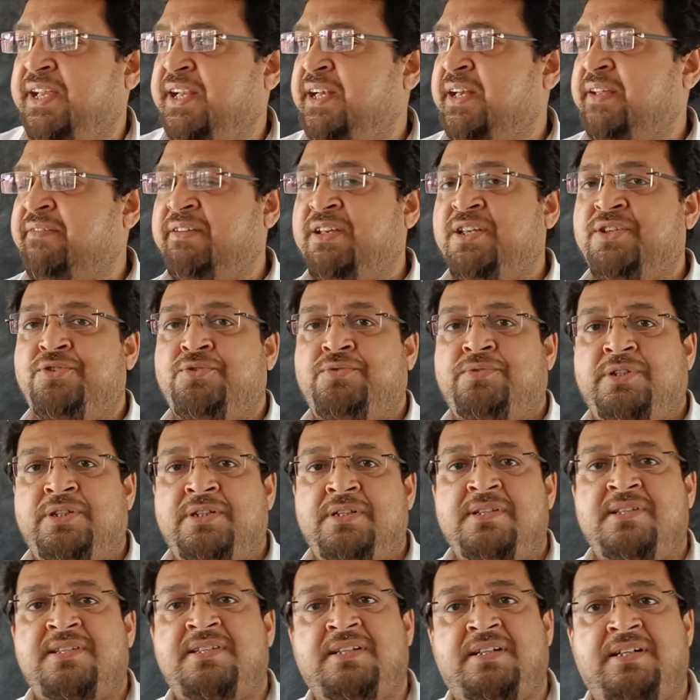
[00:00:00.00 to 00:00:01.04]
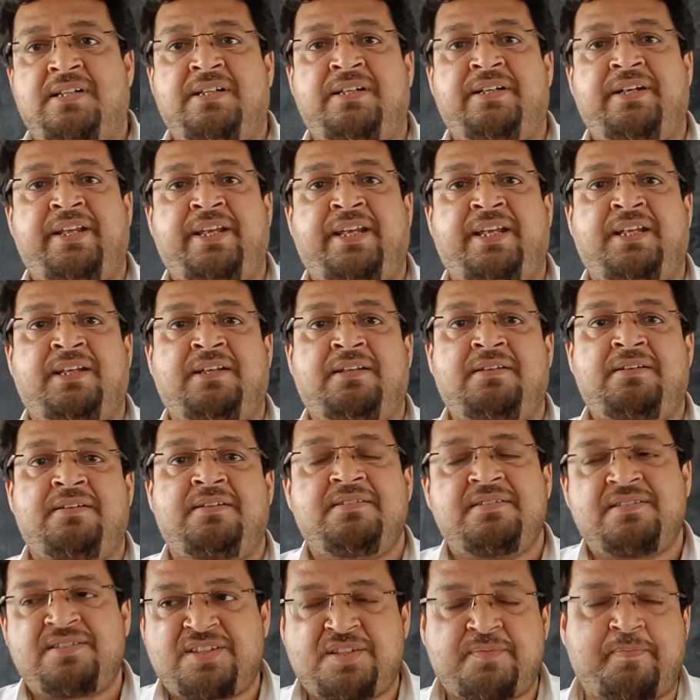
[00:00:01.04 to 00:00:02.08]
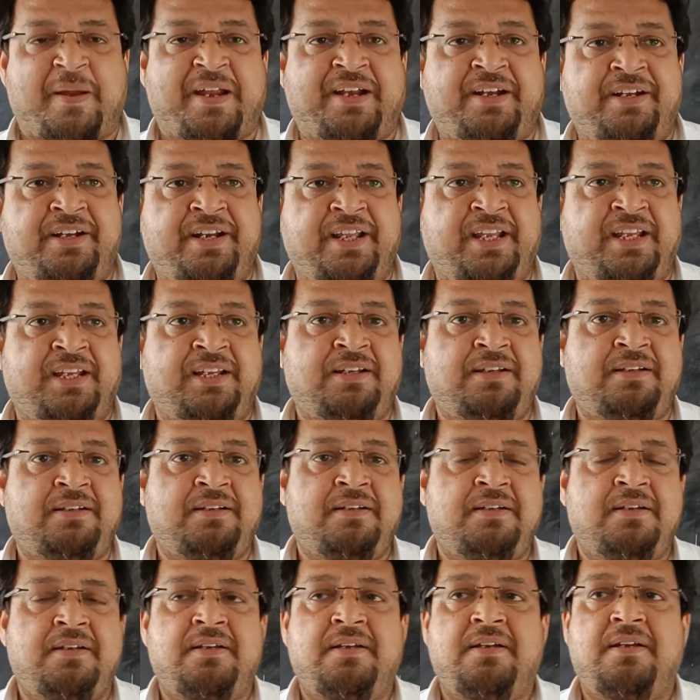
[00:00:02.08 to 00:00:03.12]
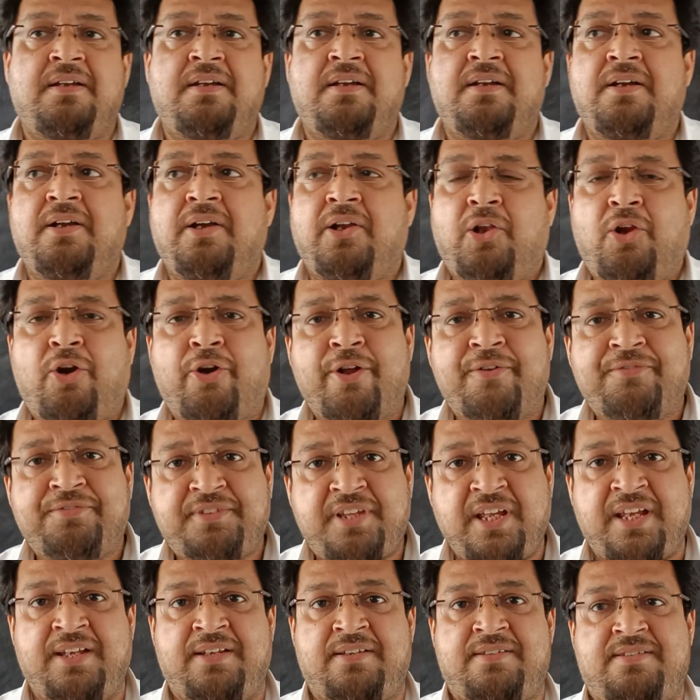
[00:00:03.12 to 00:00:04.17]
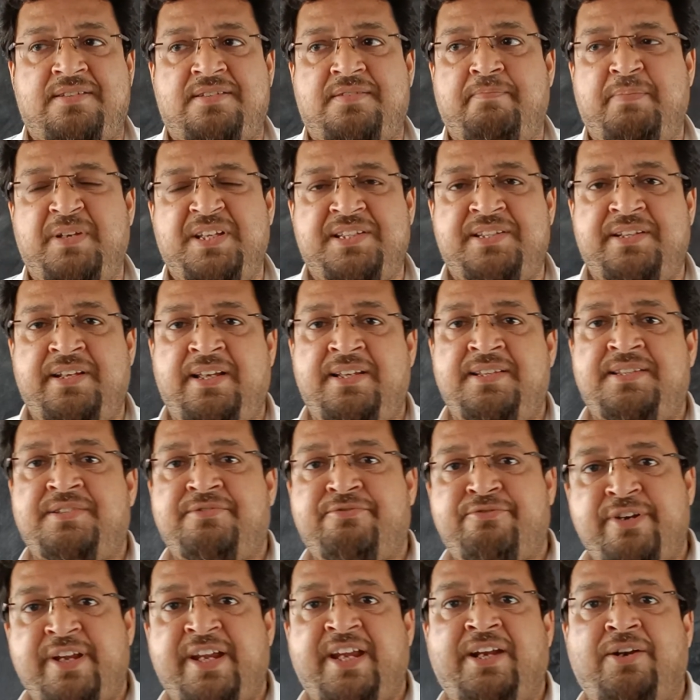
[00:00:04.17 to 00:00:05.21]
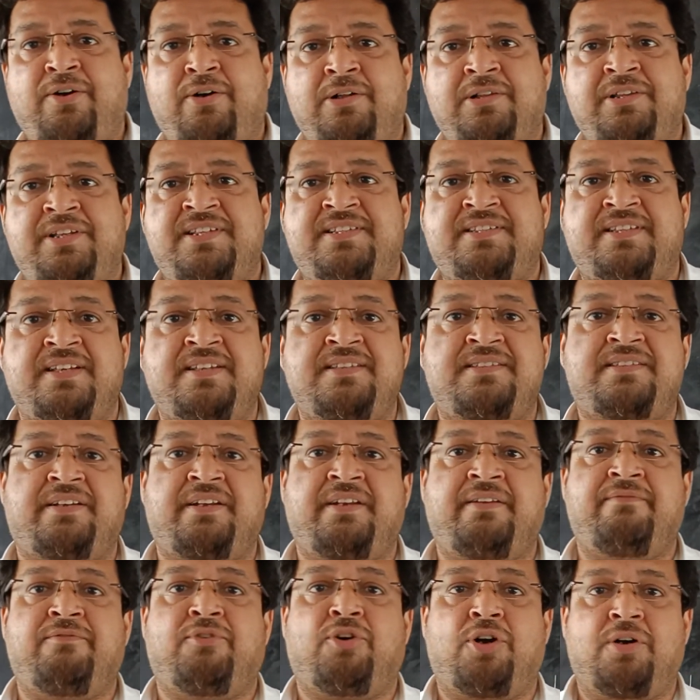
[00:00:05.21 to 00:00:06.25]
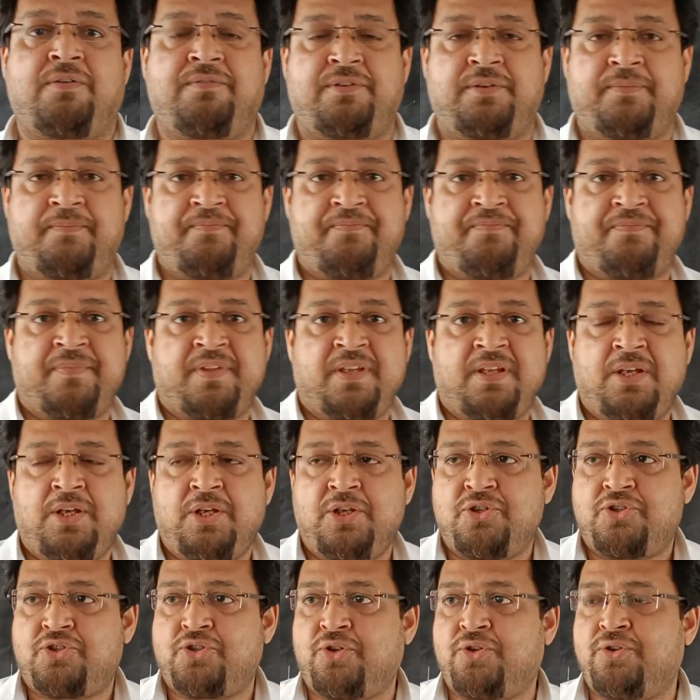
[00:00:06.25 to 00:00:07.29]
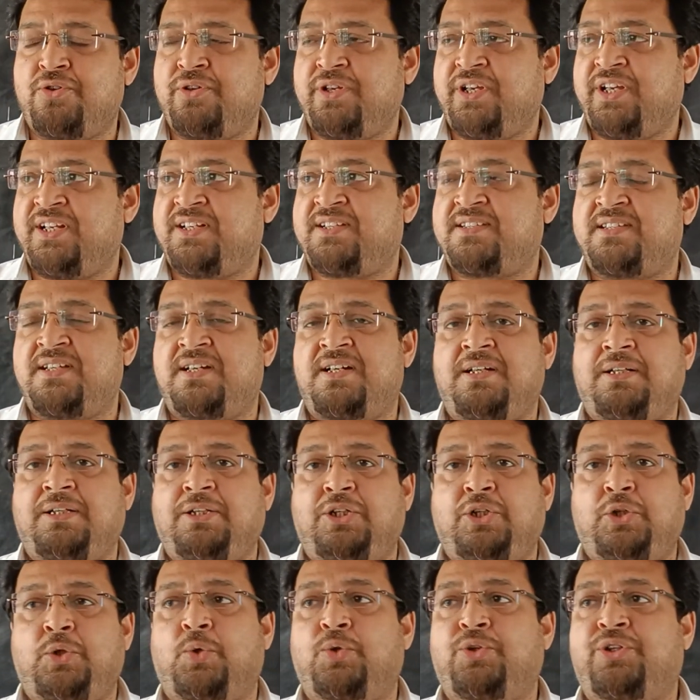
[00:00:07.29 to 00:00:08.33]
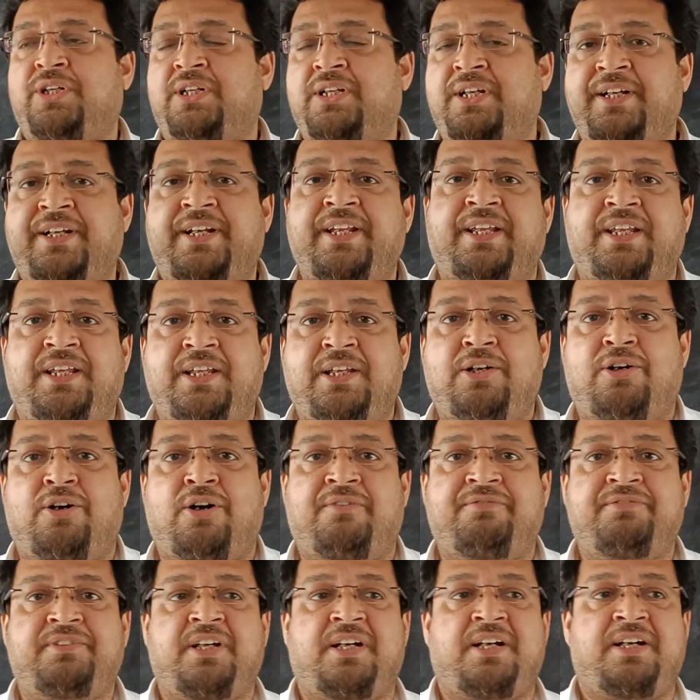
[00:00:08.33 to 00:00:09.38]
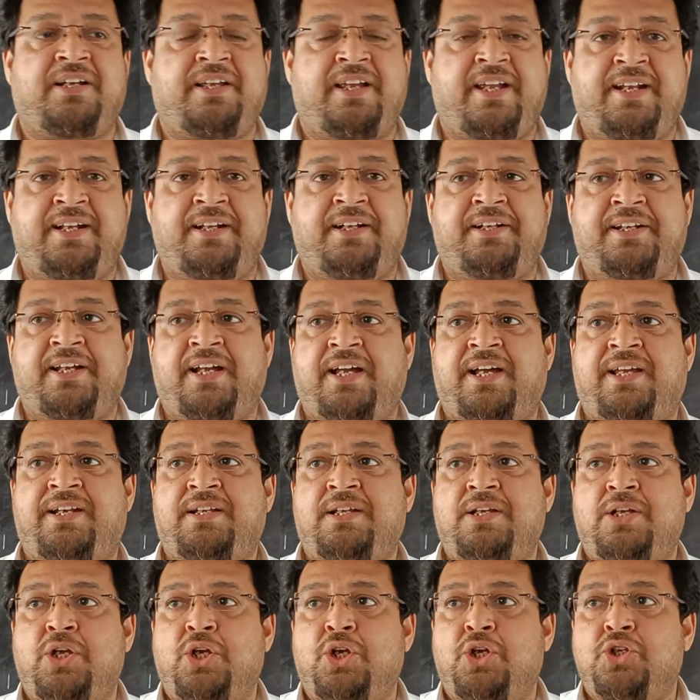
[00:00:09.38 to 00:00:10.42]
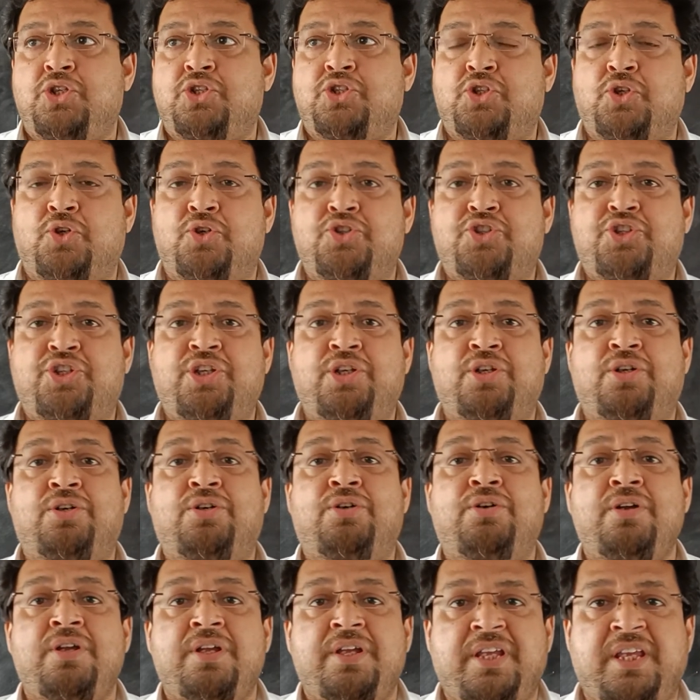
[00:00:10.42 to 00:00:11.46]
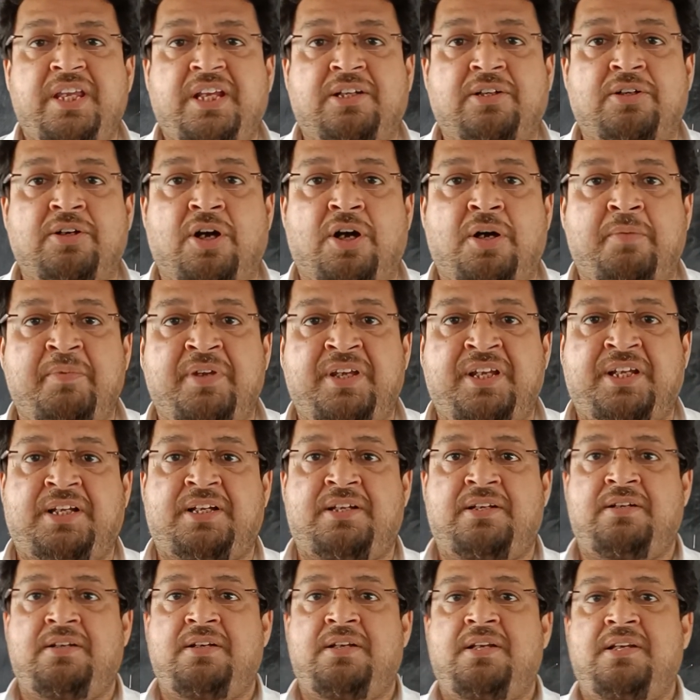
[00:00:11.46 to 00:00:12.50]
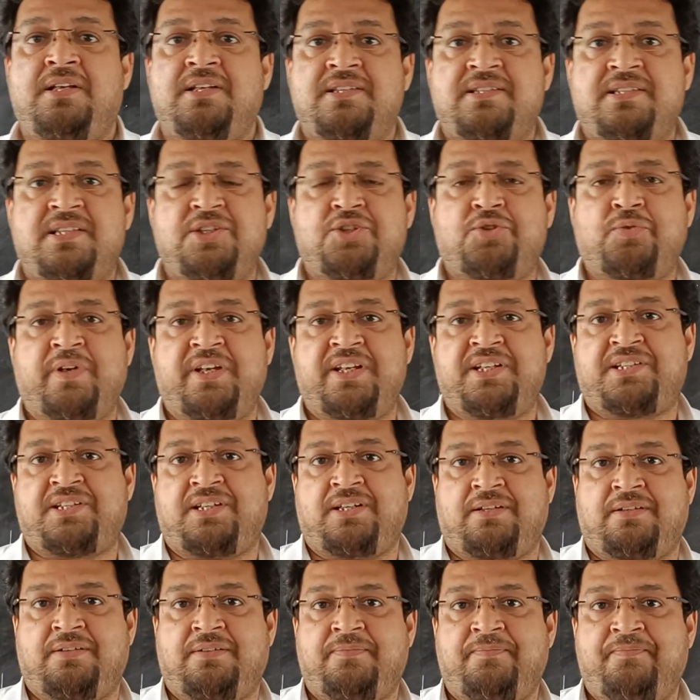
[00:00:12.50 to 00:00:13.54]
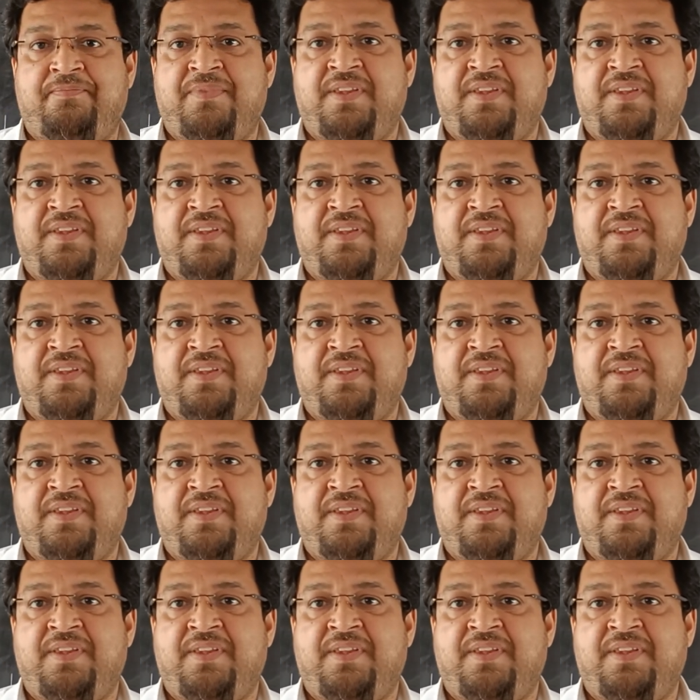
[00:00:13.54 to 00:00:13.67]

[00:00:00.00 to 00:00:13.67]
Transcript: individuals earning, spending, lot of things, business, trade, all these things are involved. So it's the totality of the entire socio-economic situation